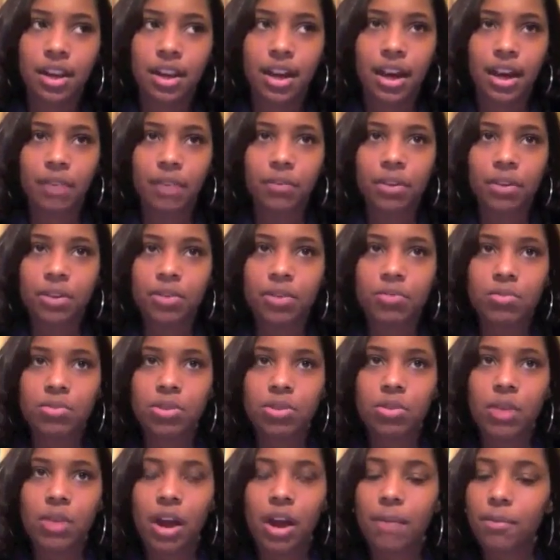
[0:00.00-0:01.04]
I really don't
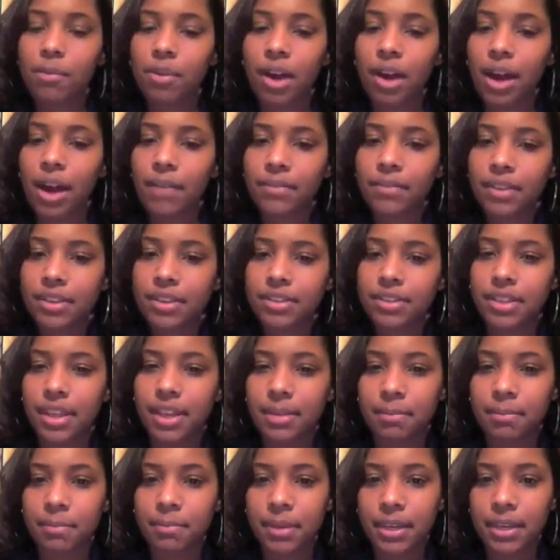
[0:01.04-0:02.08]
know how more obvious it
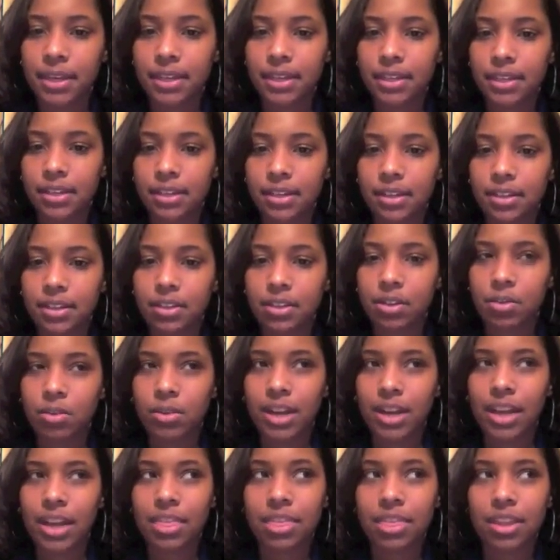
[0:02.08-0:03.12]
can be,
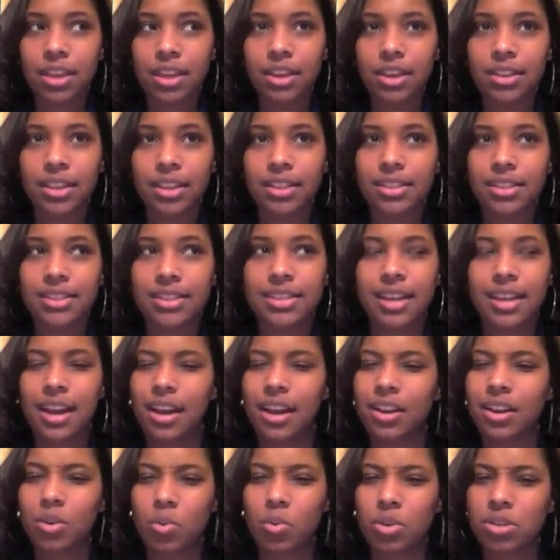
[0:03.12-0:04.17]
and I think that this
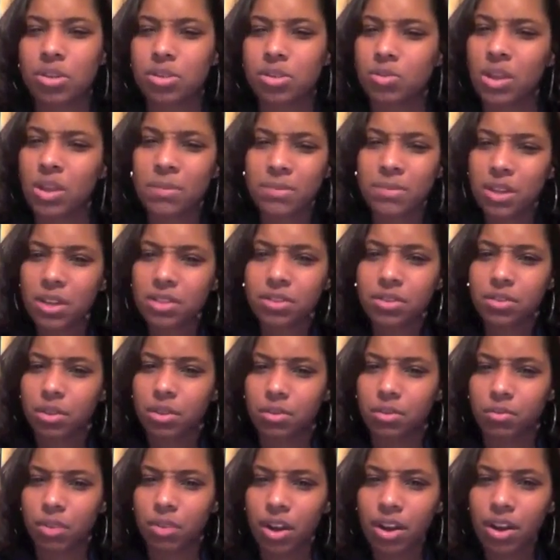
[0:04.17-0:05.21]
kind of was swept under
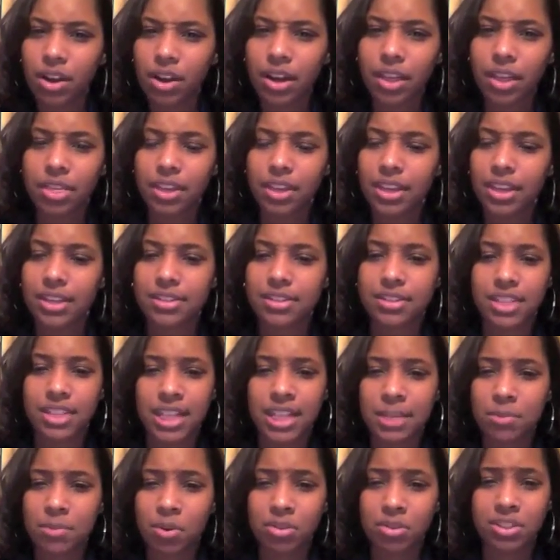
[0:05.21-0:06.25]
the rug. I think his
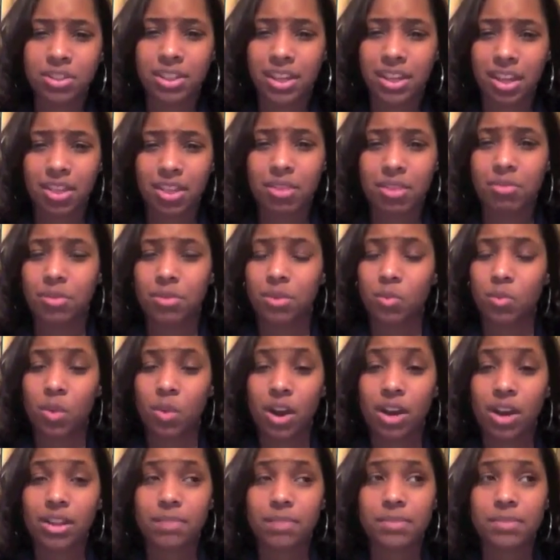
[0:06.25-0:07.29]
team altogether and
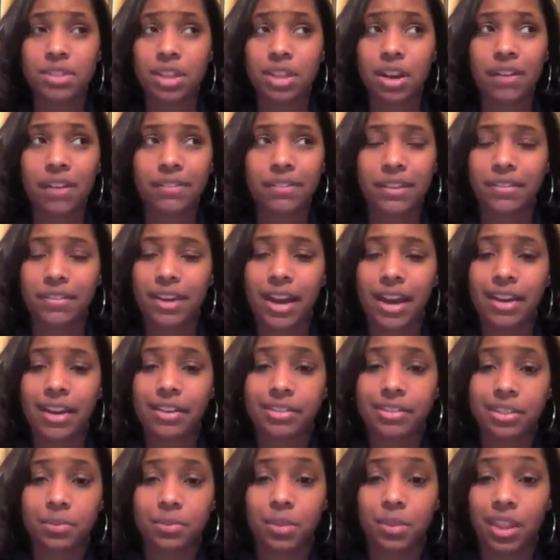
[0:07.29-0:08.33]
Juan himself, they've kind
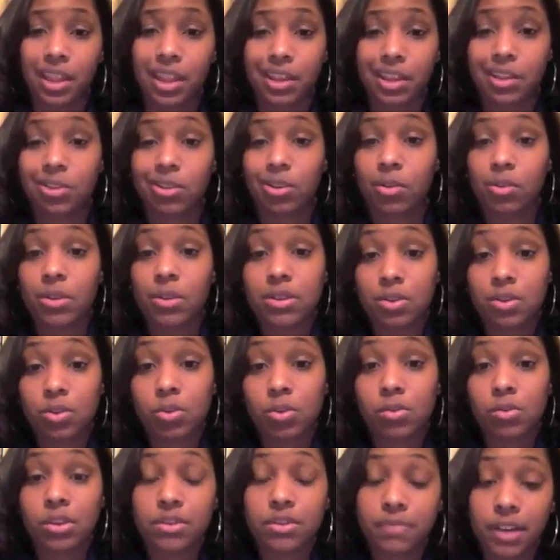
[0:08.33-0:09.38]
of just been like, he's
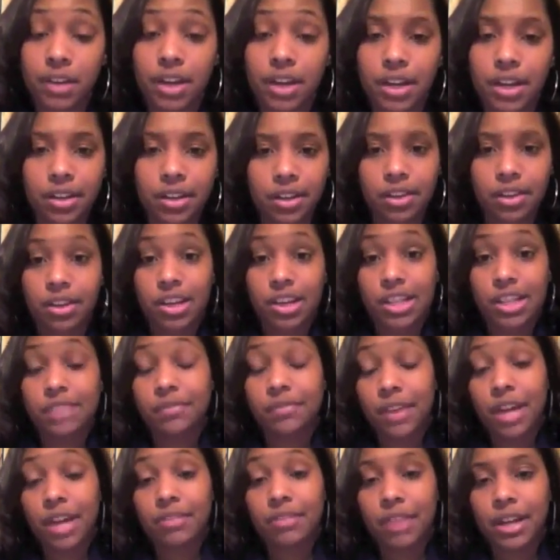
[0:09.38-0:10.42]
cool, he's fine
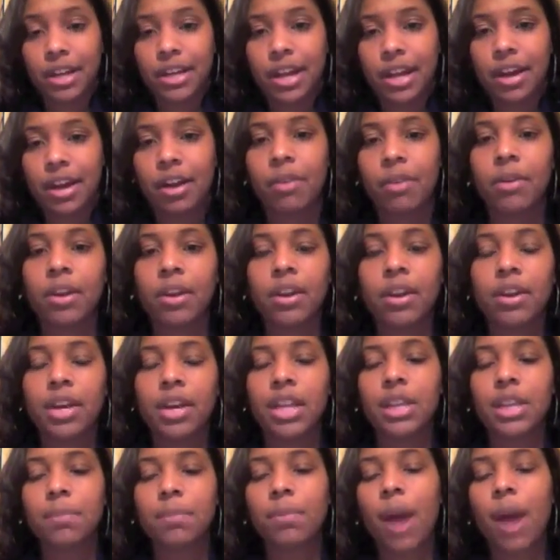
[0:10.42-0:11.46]
right now.
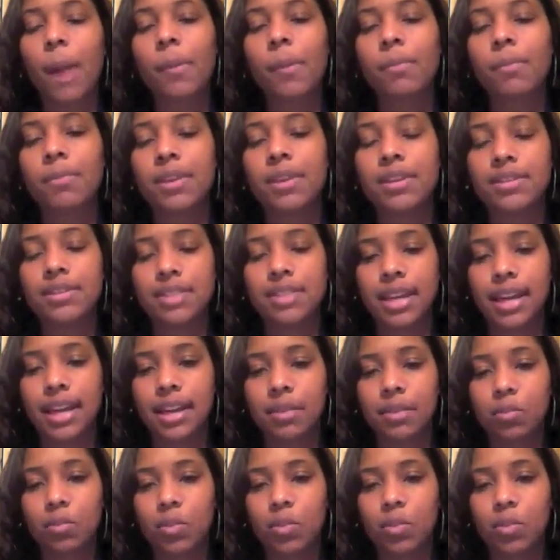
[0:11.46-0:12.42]
And the problem is that